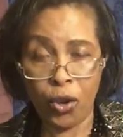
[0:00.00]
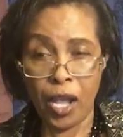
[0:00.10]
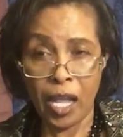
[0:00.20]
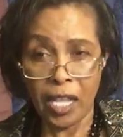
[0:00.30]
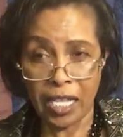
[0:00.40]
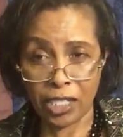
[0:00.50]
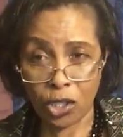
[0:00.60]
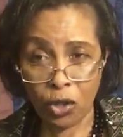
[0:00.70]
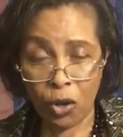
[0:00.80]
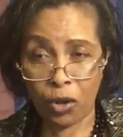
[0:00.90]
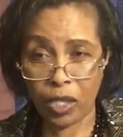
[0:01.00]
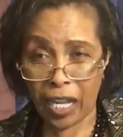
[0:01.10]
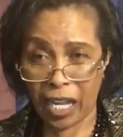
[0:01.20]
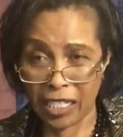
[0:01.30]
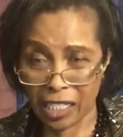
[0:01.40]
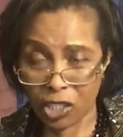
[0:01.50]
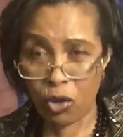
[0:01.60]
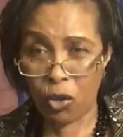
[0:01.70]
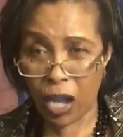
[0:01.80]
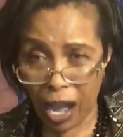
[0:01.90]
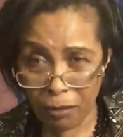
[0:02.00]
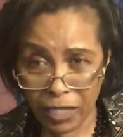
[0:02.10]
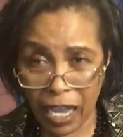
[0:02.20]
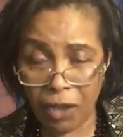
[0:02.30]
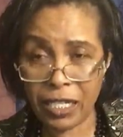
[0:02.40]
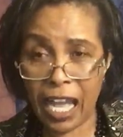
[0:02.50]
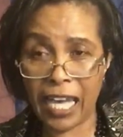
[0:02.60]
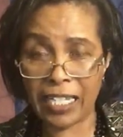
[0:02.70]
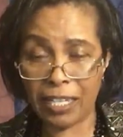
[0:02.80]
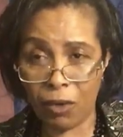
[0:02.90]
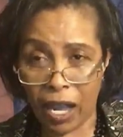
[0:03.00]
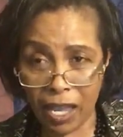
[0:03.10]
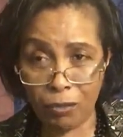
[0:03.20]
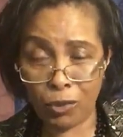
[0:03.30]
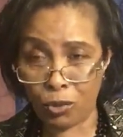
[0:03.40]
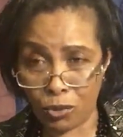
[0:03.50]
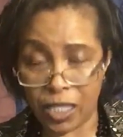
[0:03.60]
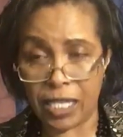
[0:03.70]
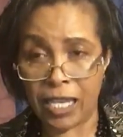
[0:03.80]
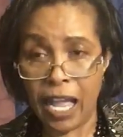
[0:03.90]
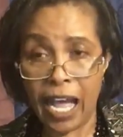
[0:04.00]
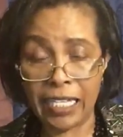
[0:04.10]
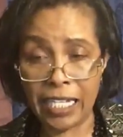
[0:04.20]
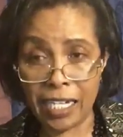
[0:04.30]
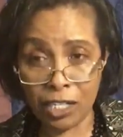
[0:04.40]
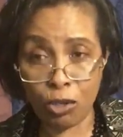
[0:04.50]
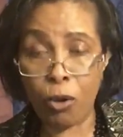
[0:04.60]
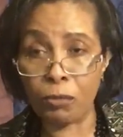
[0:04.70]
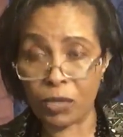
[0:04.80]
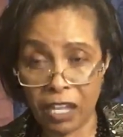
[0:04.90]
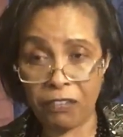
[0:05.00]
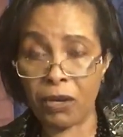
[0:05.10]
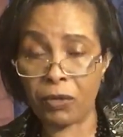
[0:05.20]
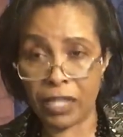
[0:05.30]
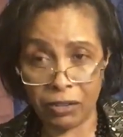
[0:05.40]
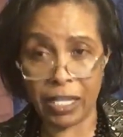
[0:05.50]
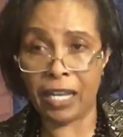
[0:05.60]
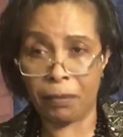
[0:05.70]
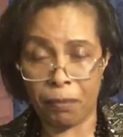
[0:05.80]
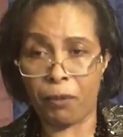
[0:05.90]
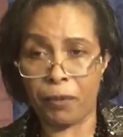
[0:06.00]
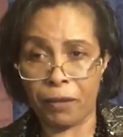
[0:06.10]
the snow, the, the snow calmed down, and they were able to see, and they reached home safely without any problem.